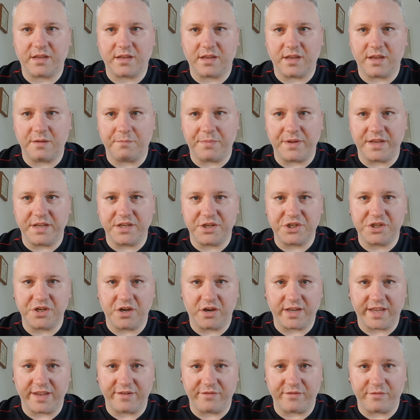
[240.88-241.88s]
it'd be a
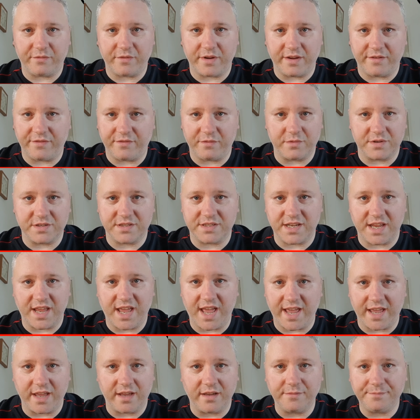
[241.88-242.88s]
shock if it was De
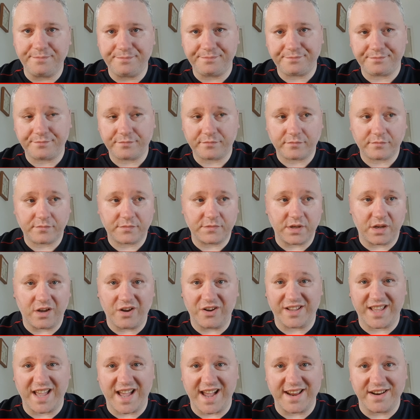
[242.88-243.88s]
Gea
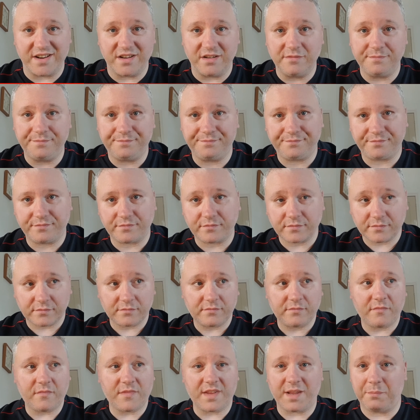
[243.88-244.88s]
or Garner.
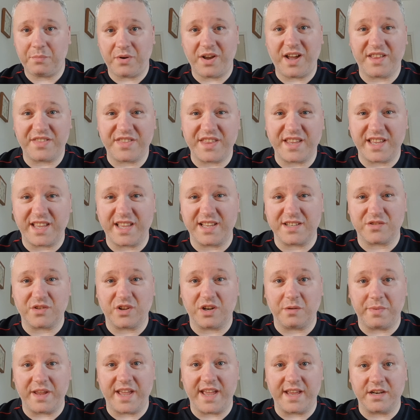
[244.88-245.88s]
But I think it's
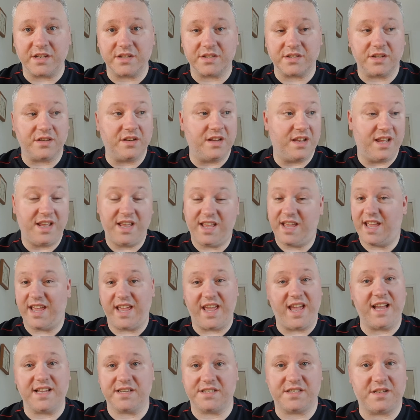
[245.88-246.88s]
going to be Henderson.
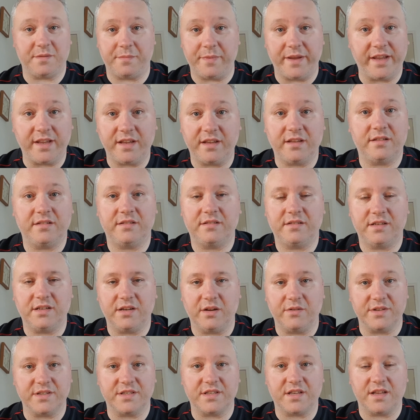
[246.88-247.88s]
It has to be. You
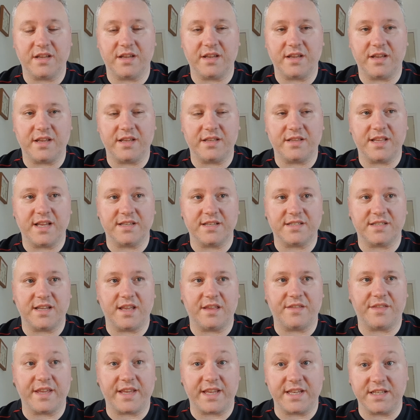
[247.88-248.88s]
know, I
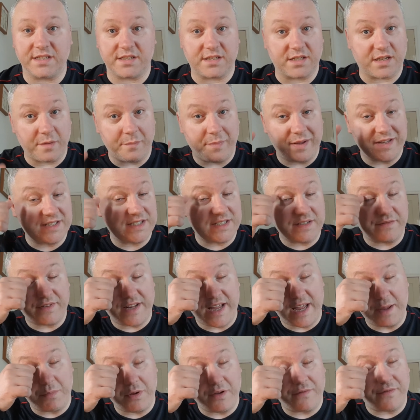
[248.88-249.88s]
think his competitive
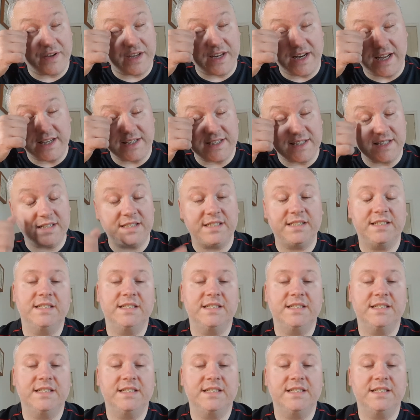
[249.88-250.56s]
debut for United.